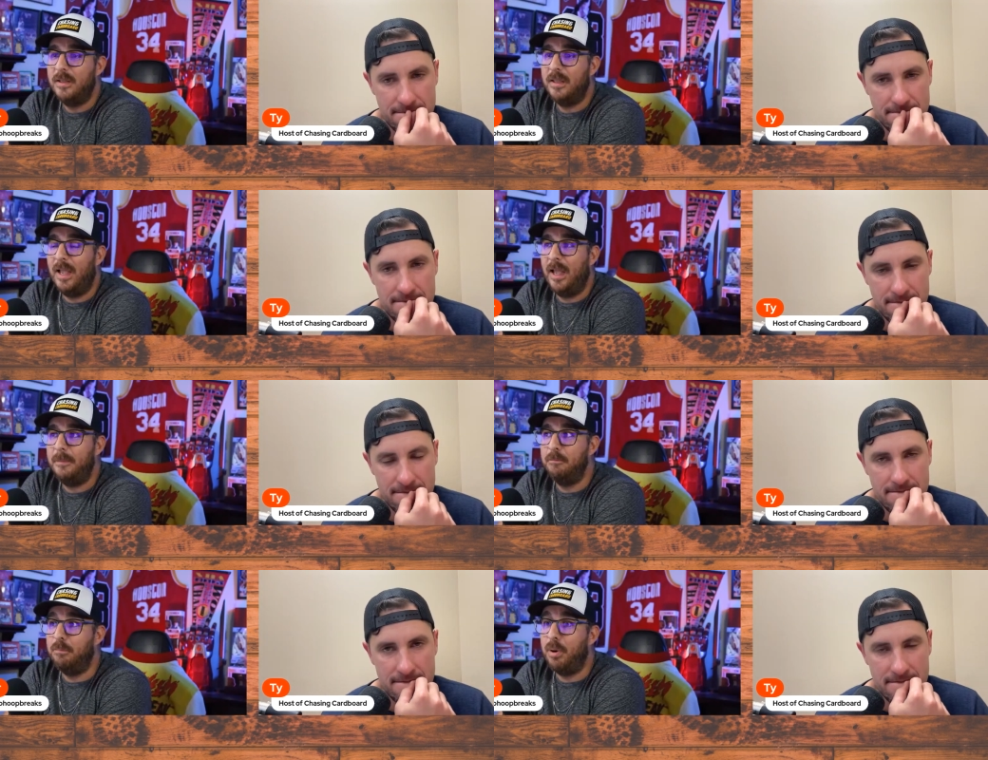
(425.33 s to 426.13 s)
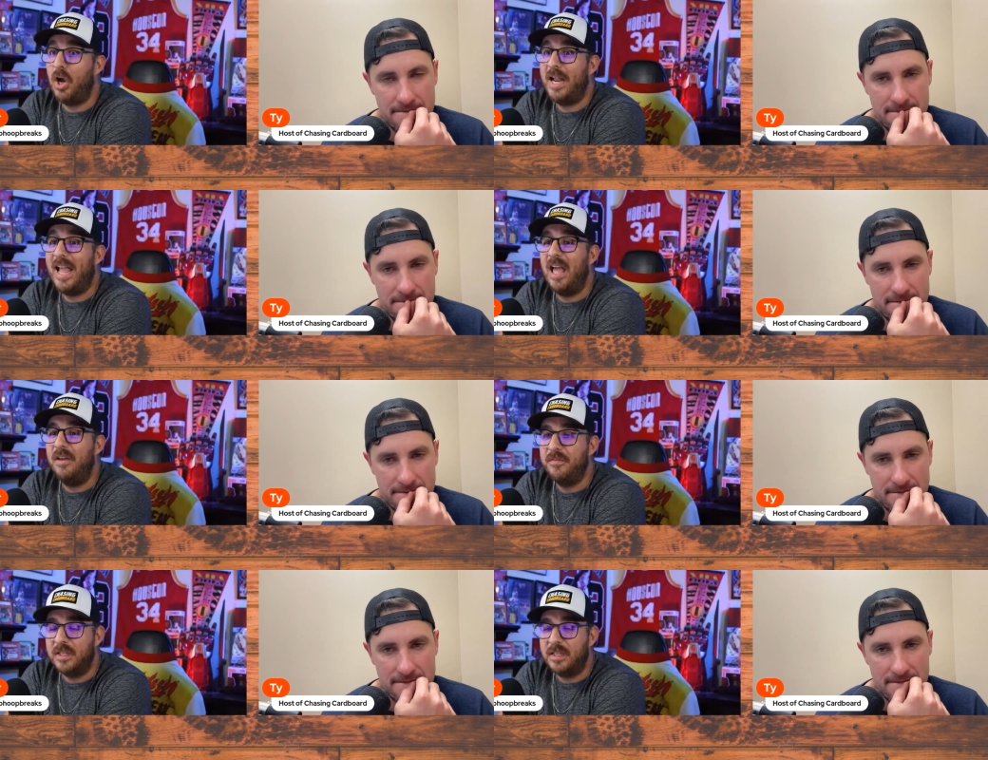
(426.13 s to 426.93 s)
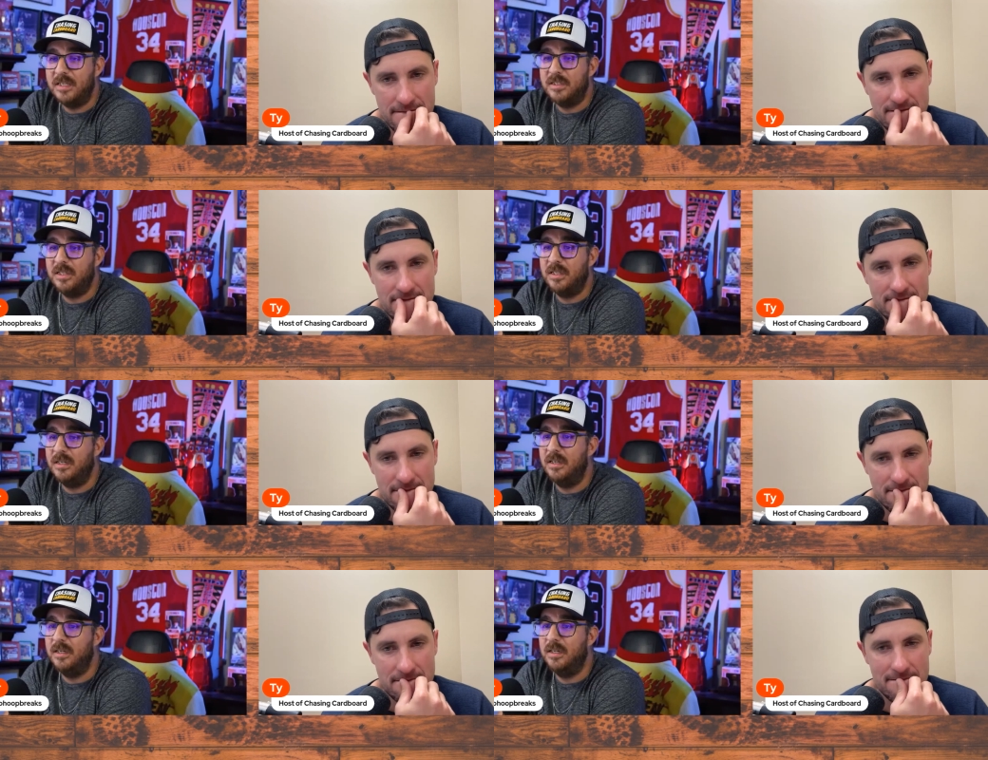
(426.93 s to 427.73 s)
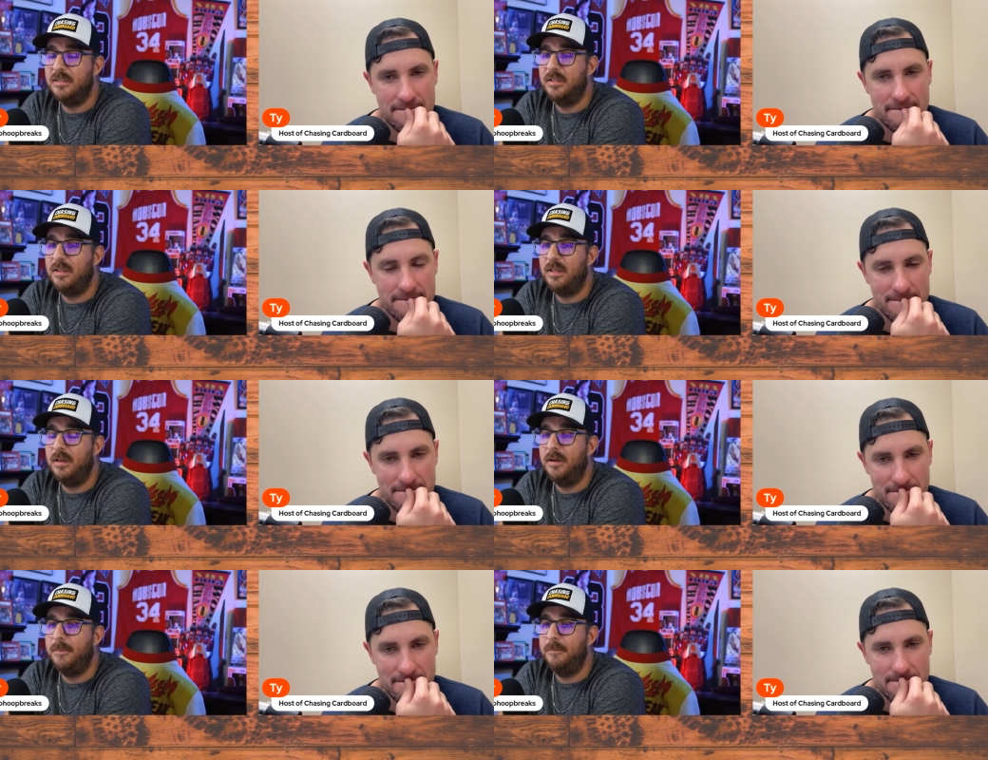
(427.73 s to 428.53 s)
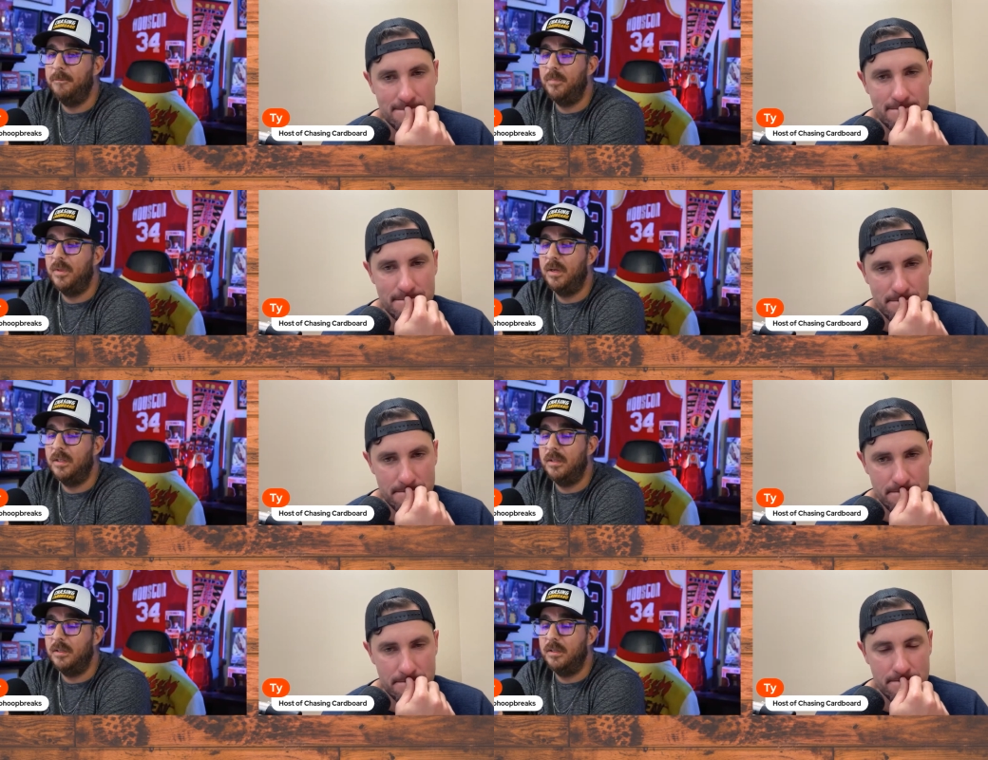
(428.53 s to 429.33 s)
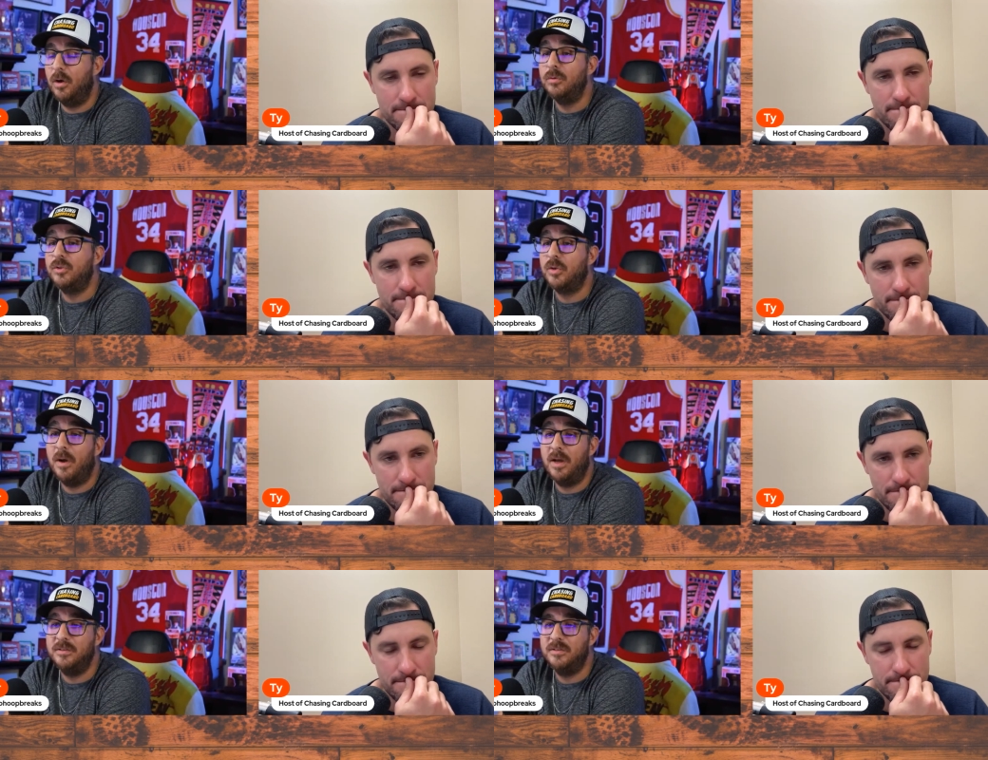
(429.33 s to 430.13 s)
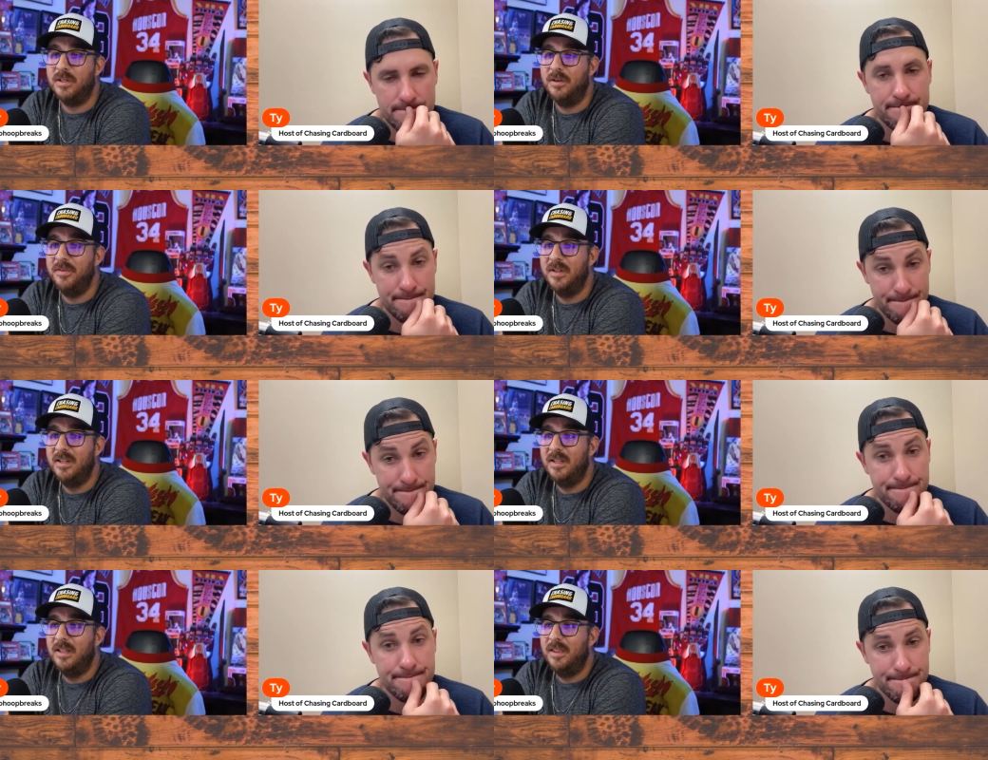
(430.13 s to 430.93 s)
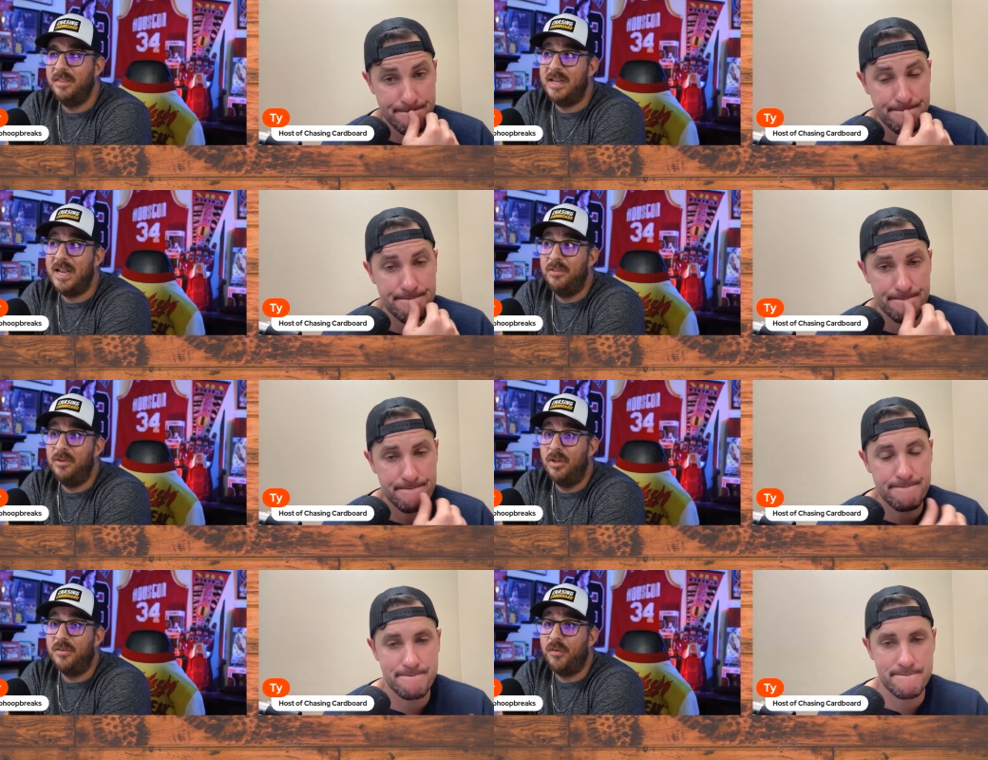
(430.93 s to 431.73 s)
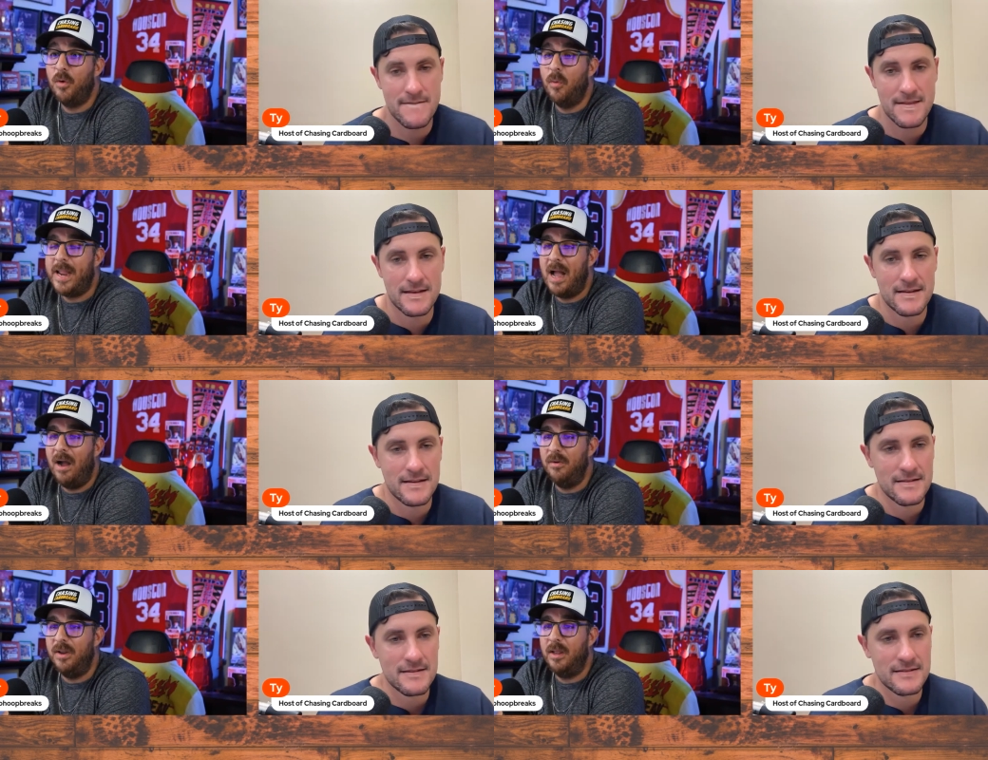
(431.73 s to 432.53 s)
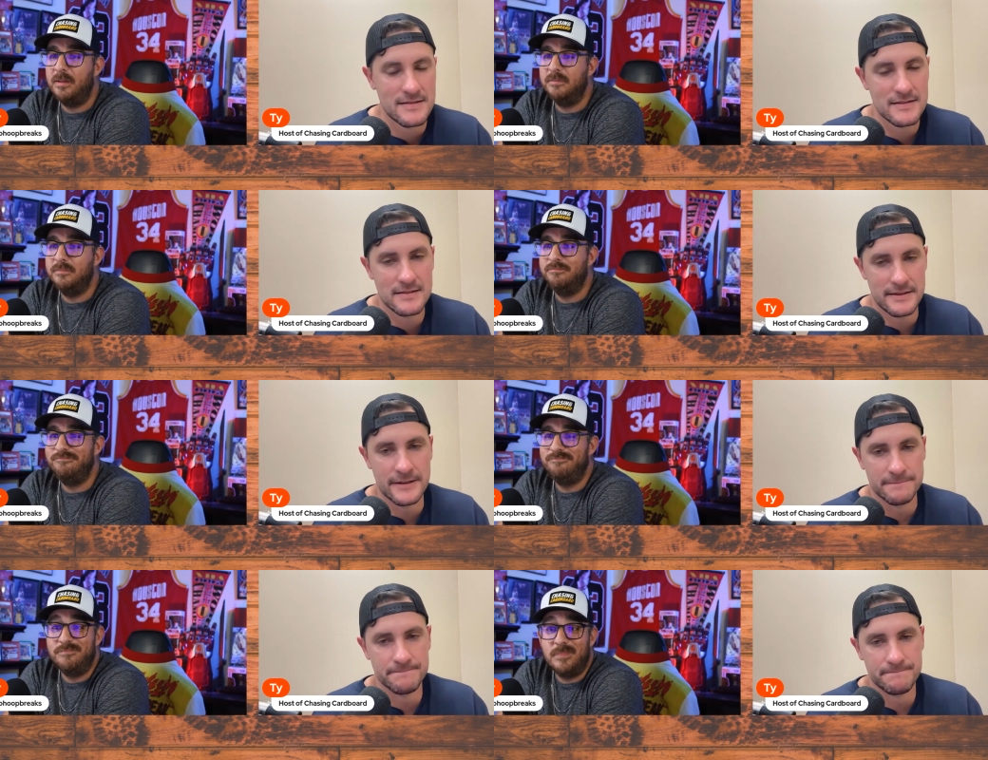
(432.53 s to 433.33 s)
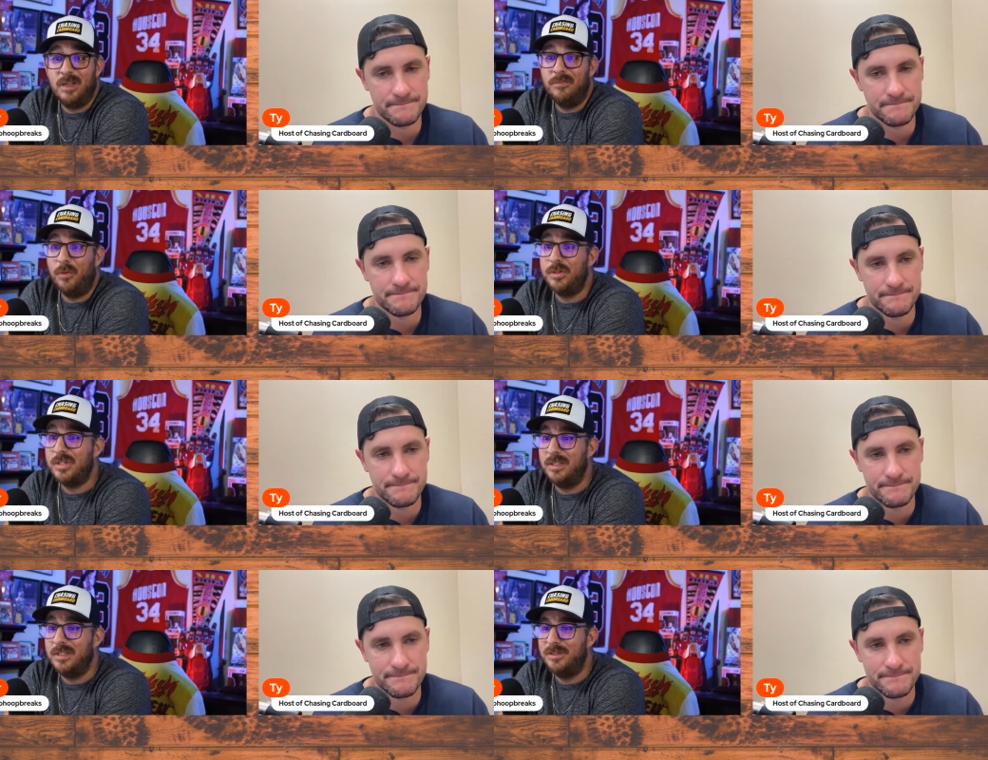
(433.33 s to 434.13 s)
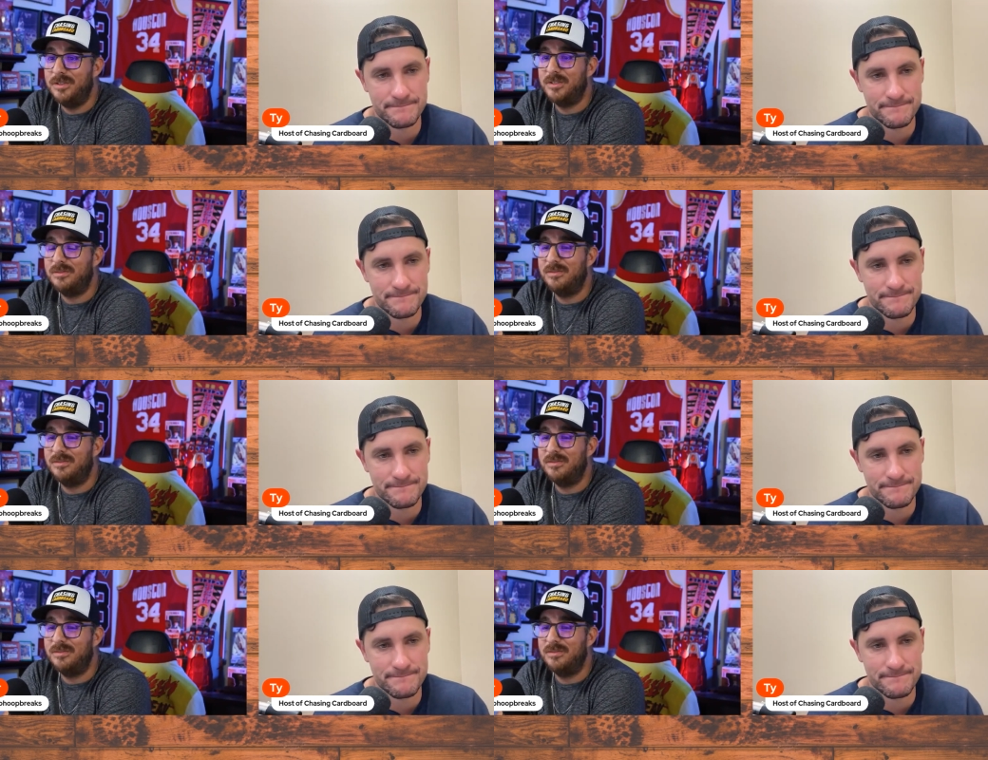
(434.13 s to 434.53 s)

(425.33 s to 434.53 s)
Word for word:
Speaker 1: that bought heavily into the into the um uh, the, the, ultra modern stuff that now they're looking for a way out and yeah. unfortunately they're just